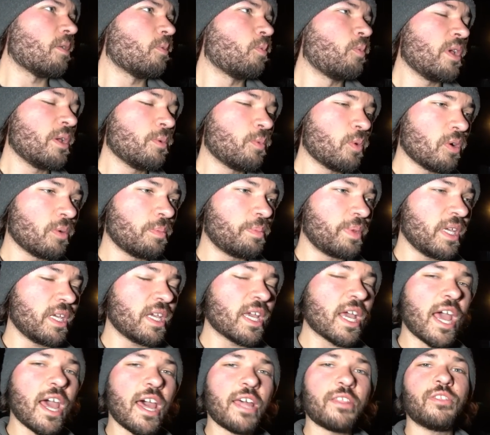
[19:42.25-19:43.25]
We will
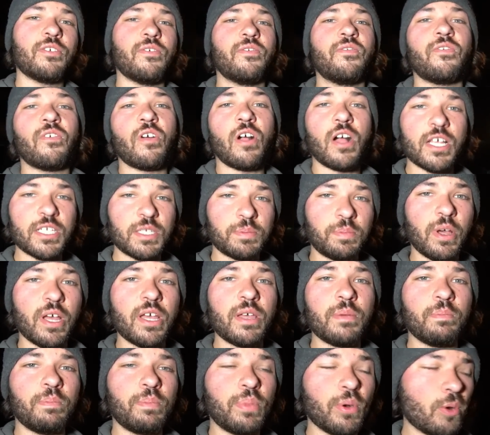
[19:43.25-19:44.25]
be at the
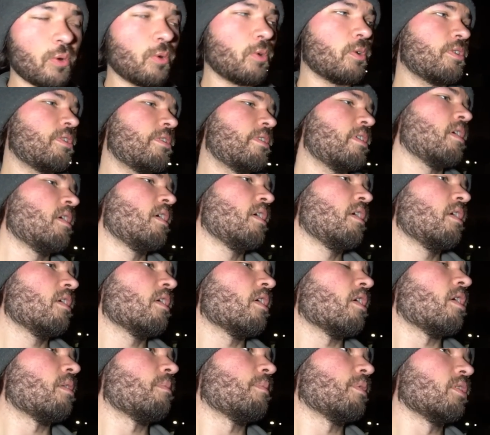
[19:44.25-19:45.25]
Frostbite booth
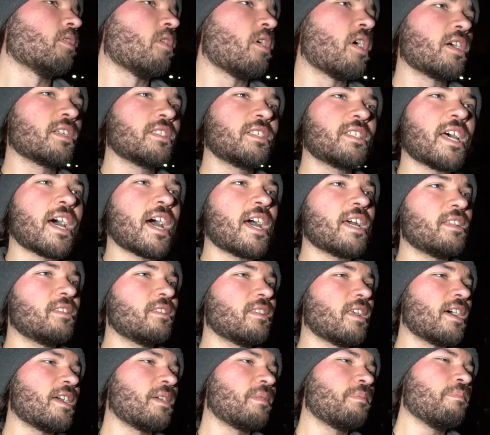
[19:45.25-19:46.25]
alongside
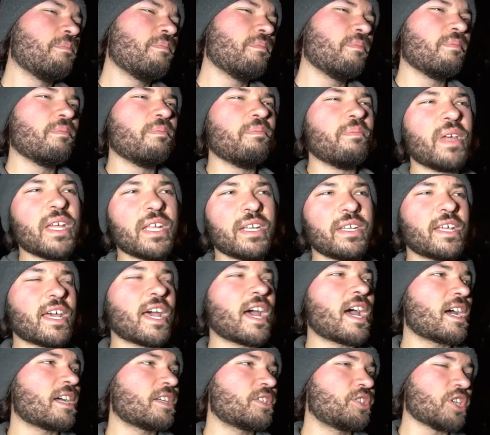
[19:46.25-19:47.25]
like
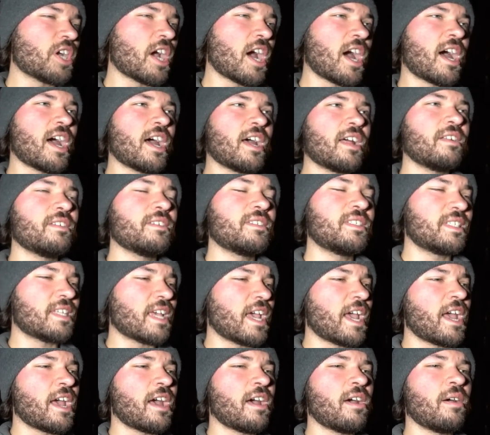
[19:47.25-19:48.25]
Mindak, John,
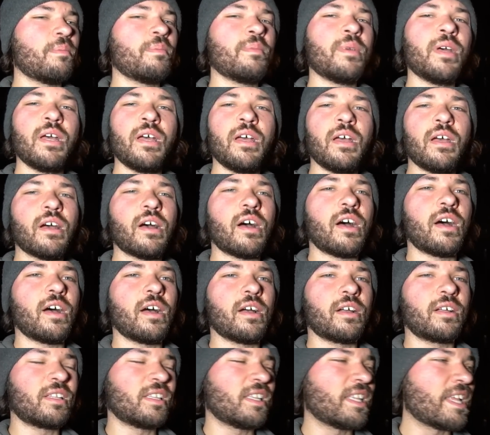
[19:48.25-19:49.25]
Sam,
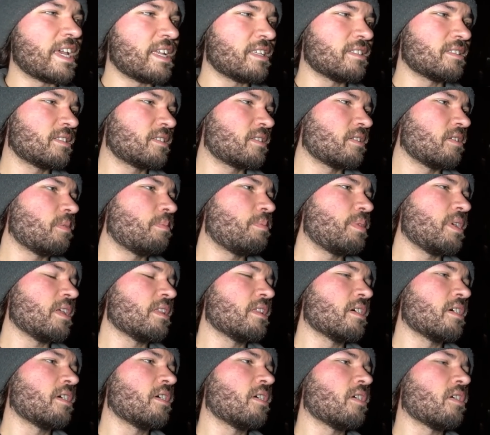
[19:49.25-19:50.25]
Clayton's gonna be
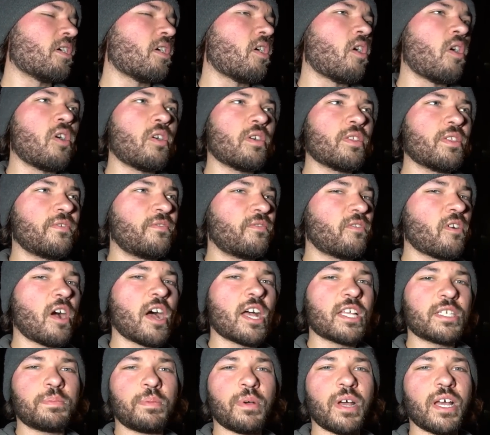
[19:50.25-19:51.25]
there, all the
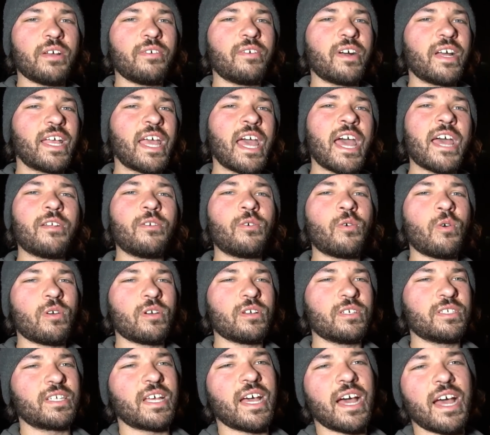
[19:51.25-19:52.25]
Frostbite like
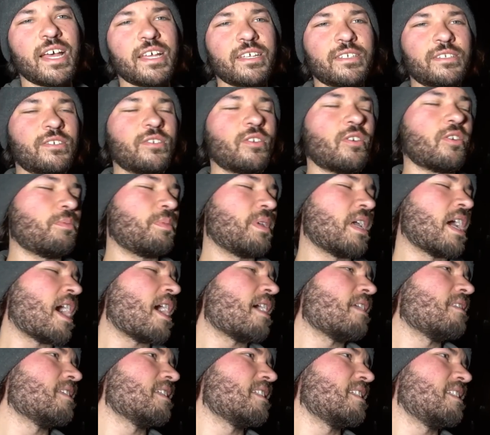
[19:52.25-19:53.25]
headquarters guys, you know,
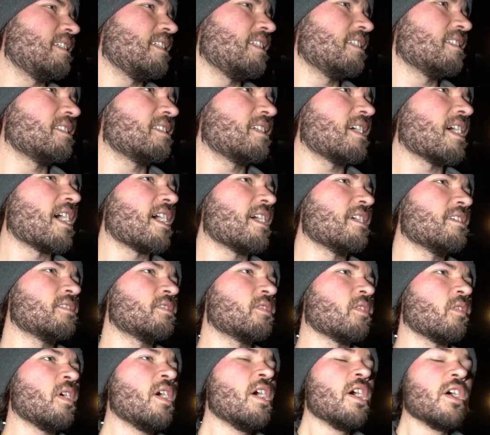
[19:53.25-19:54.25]
behind the scenes guys.
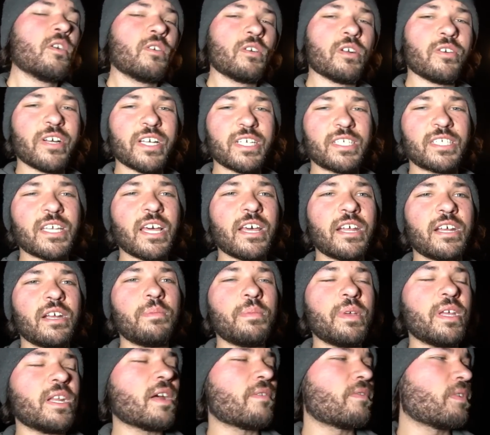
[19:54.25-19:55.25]
So really excited to
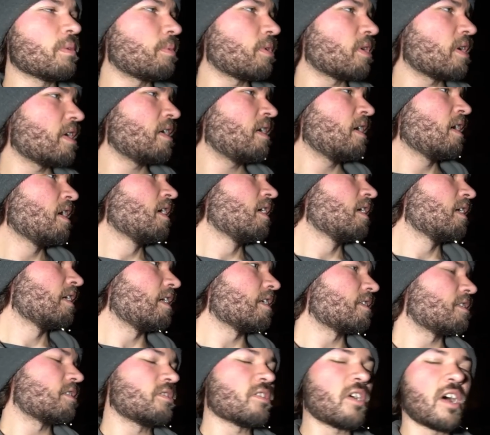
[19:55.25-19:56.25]
meet everybody.
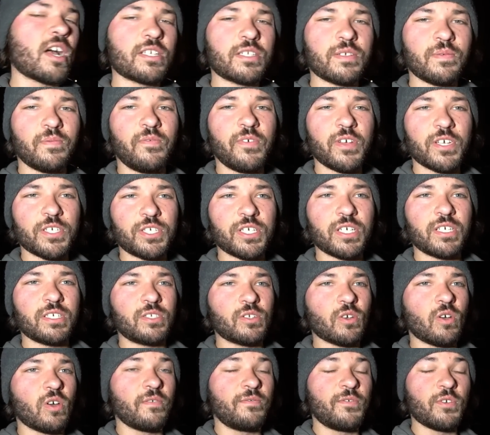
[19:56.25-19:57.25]
get to talk some fishing.
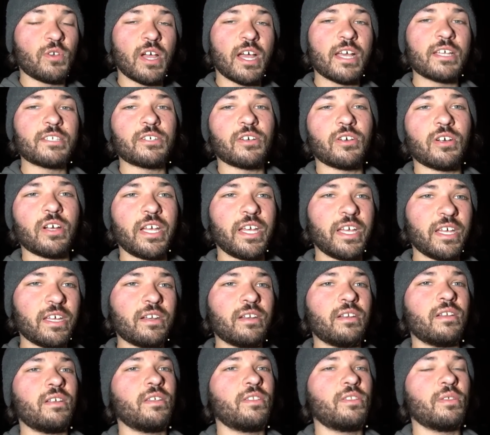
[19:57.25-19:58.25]
So if you guys are
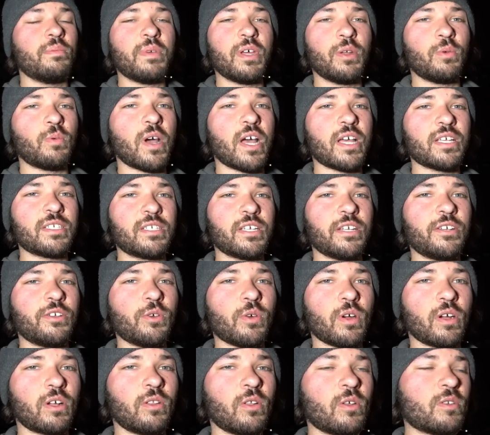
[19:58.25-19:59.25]
in the Midwest and
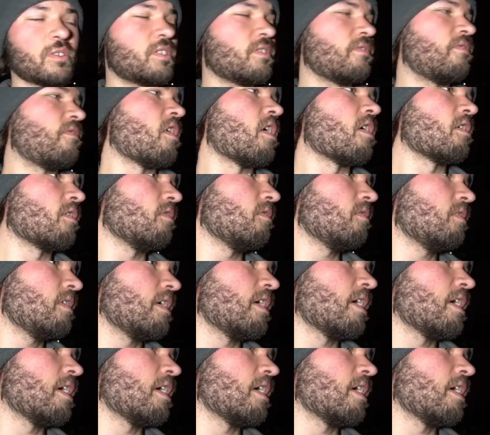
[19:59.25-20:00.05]
you are close to Fargo